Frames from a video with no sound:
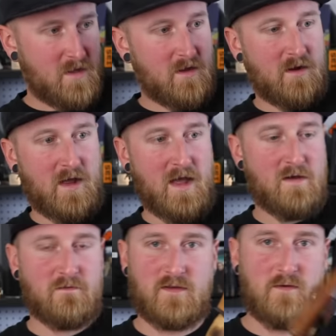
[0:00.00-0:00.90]
here I
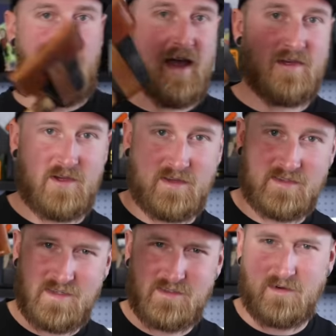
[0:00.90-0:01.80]
have 2
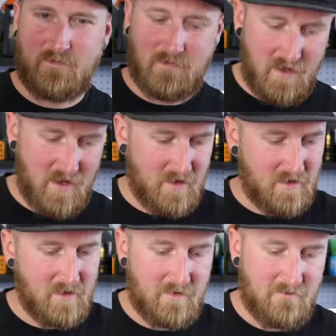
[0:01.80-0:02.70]
hatchets. These are kind
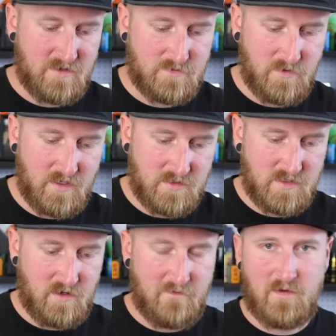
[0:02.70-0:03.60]
of like fixed blades,
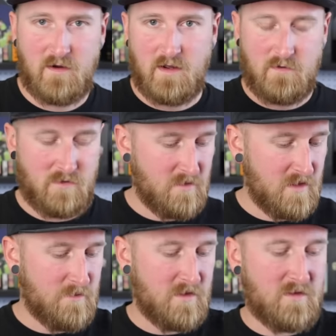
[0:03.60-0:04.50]
so I figured I would throw
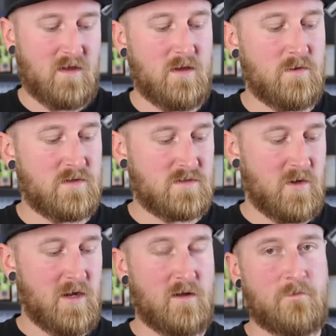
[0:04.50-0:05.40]
them on the table as
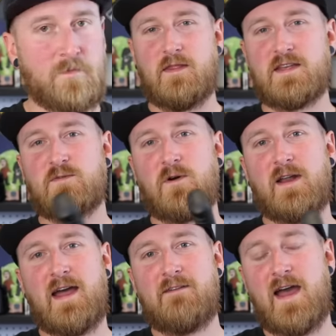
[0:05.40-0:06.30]
well. This one
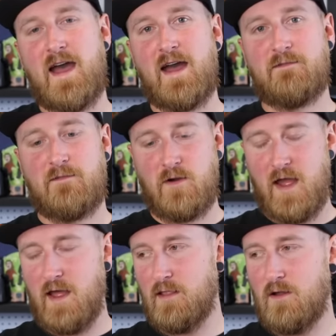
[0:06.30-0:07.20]
I have had for
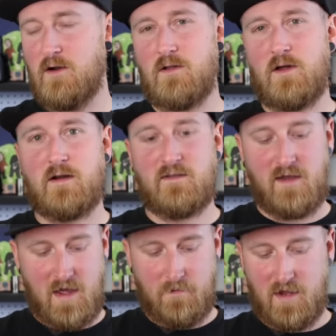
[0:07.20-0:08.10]
a long
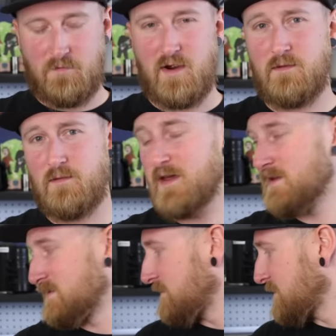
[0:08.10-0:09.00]
time, like probably
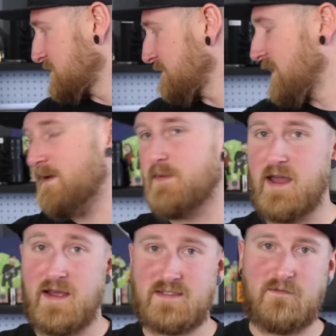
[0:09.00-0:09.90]
as long as I've had my
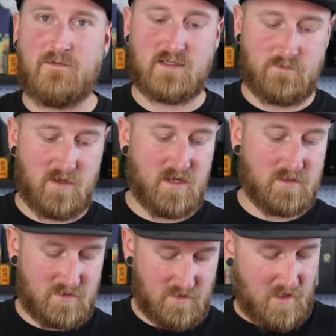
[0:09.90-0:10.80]
SE fixed
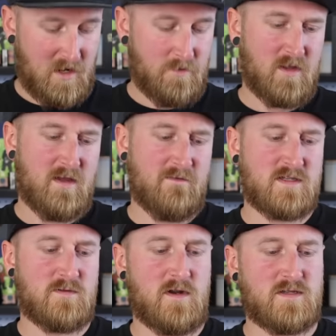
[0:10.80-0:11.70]
blades. And I believe
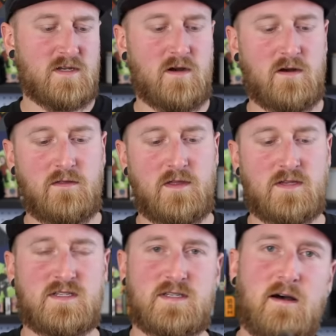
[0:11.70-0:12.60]
this one is called the
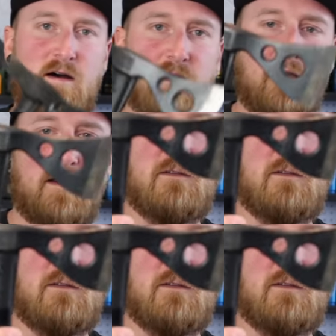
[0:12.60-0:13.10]
SOG